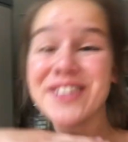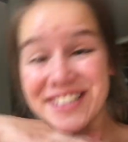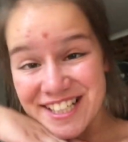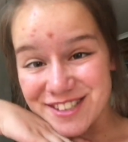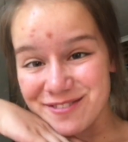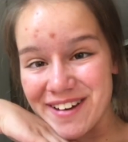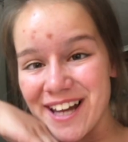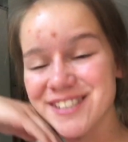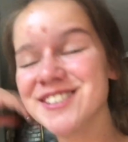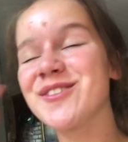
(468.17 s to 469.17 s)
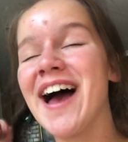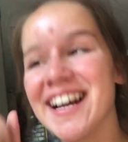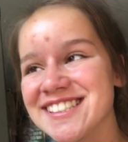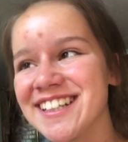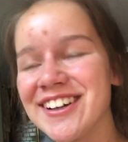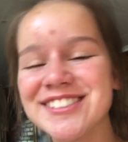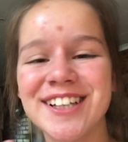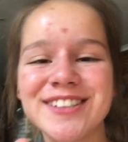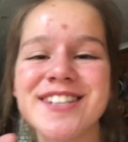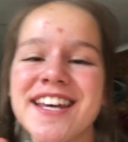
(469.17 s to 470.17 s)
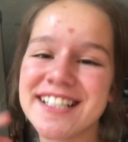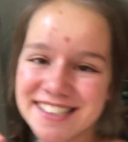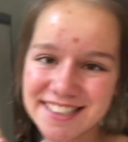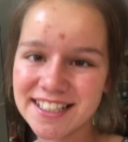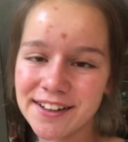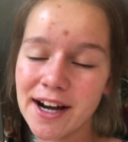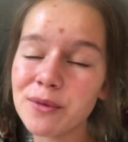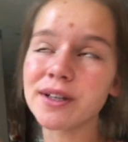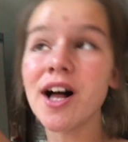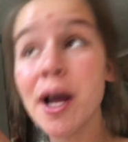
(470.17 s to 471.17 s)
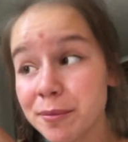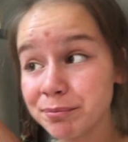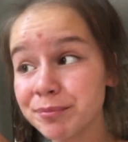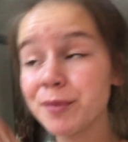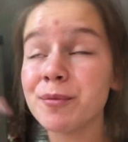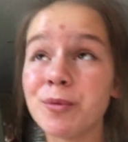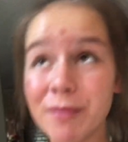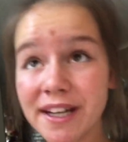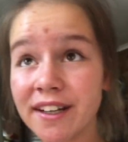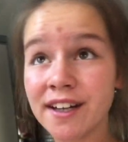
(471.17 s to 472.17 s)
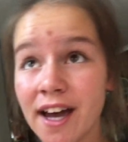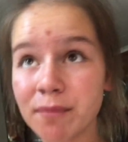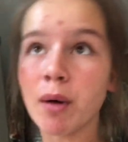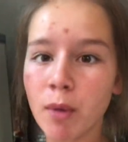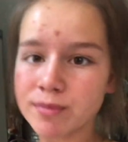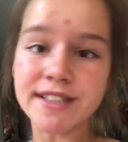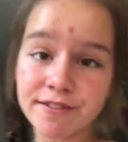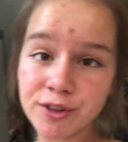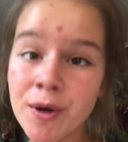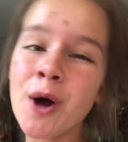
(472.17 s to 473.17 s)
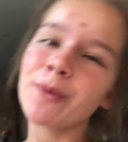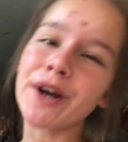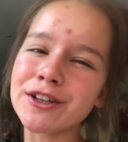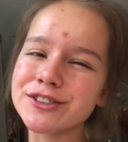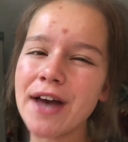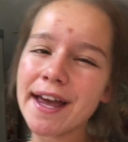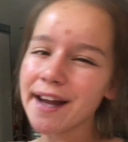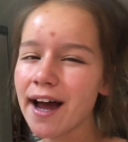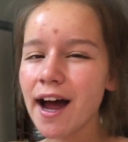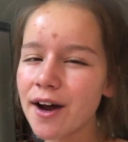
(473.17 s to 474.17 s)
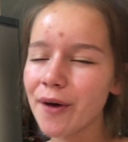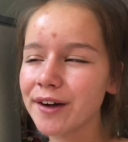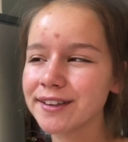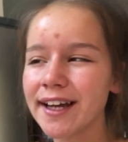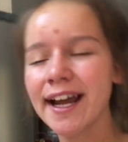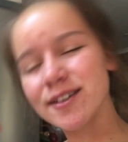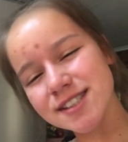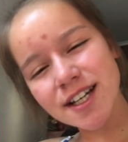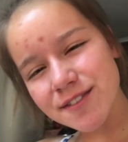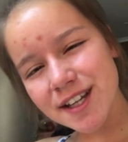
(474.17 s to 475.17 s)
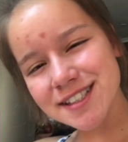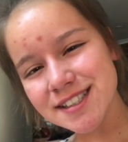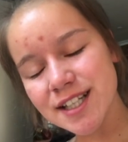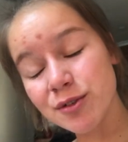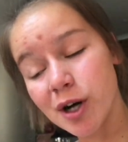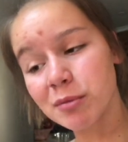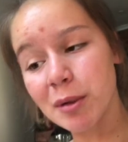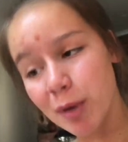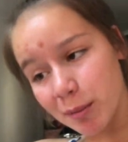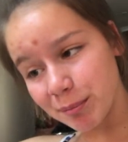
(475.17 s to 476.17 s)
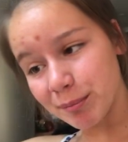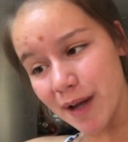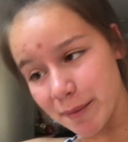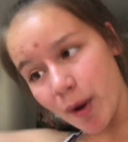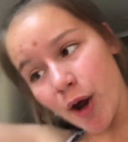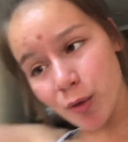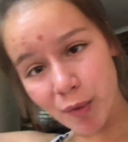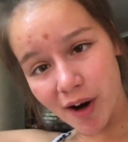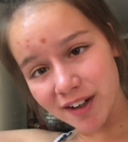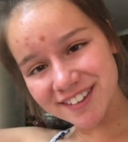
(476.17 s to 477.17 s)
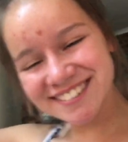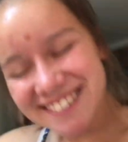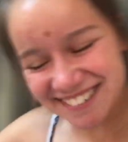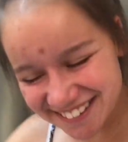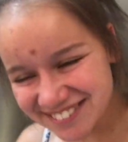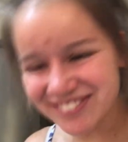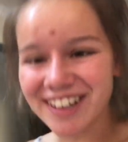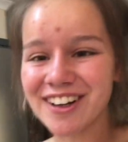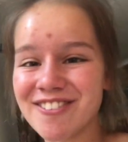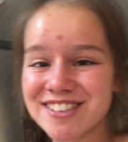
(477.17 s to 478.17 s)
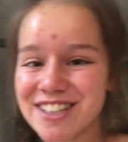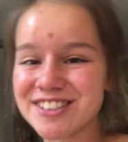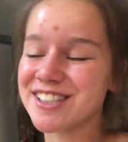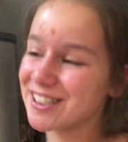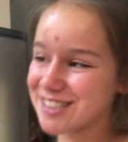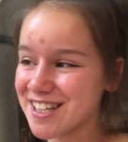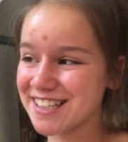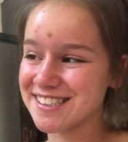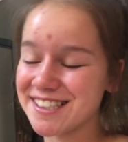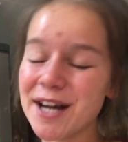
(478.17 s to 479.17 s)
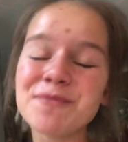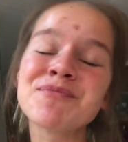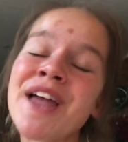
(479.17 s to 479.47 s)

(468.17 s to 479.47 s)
Quick change of plans, we're actually going to go to the casino now. Well, me and my mom's nephew, we're going to hang around like outside of the casino while my mom and my oma, my grandma's going to go to the casino.